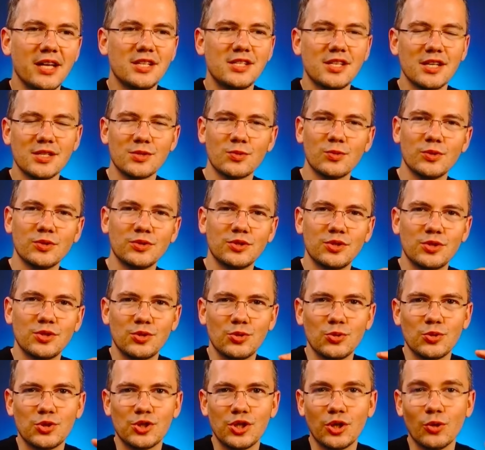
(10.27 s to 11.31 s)
just wanted
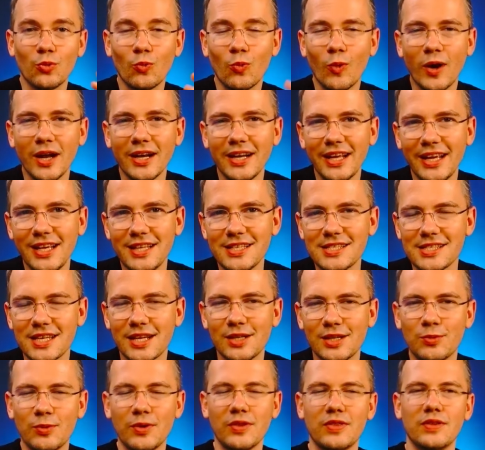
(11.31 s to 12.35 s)
to share one
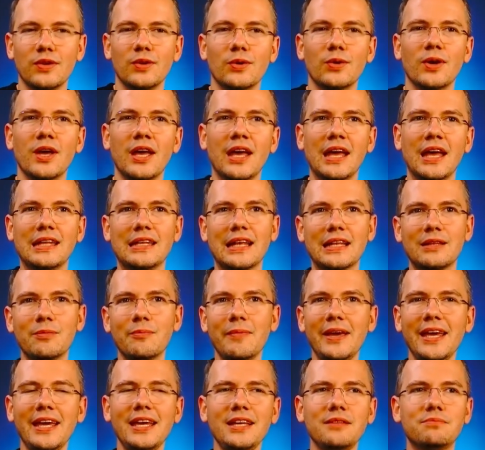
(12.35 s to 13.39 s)
insight with you that
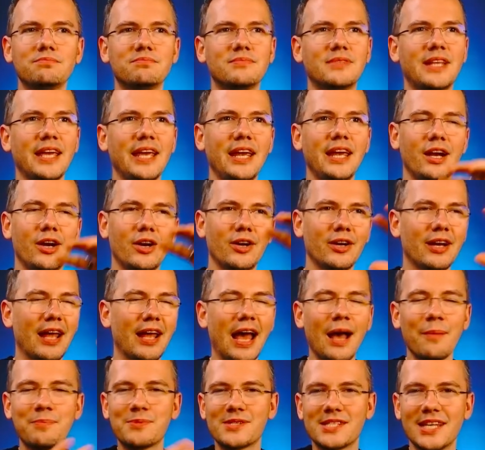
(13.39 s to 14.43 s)
may turn
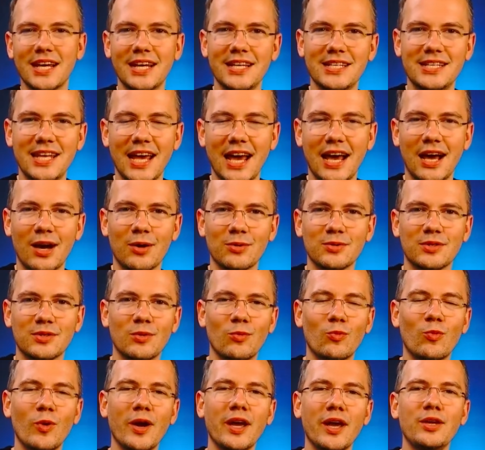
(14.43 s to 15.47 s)
upside down the
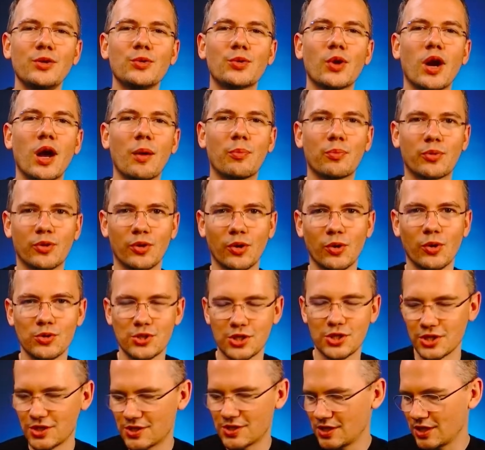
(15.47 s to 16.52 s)
way you're
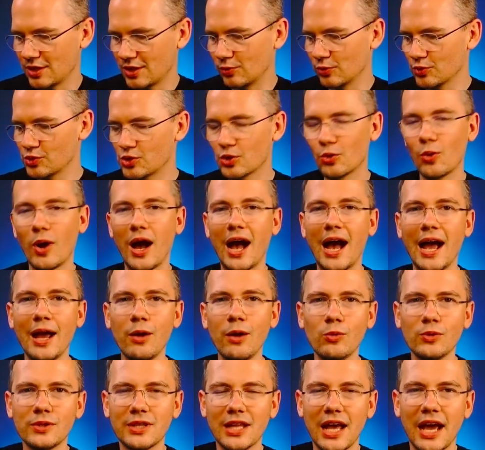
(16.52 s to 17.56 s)
approaching SQL. So I
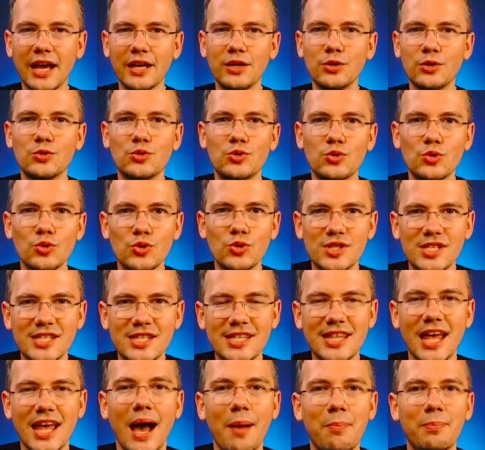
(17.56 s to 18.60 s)
would like you to
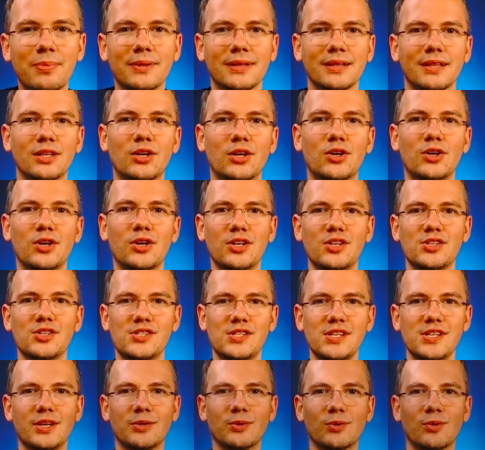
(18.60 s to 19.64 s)
stop learning
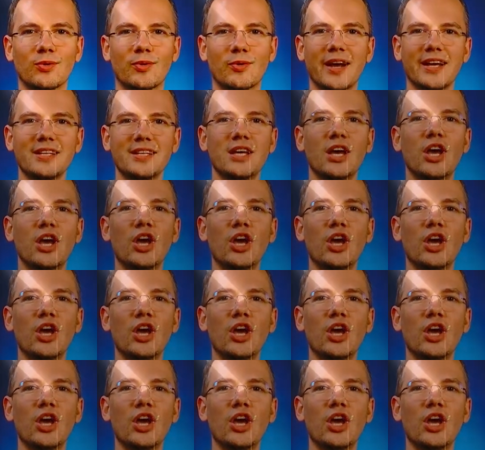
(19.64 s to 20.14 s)
SQL, right?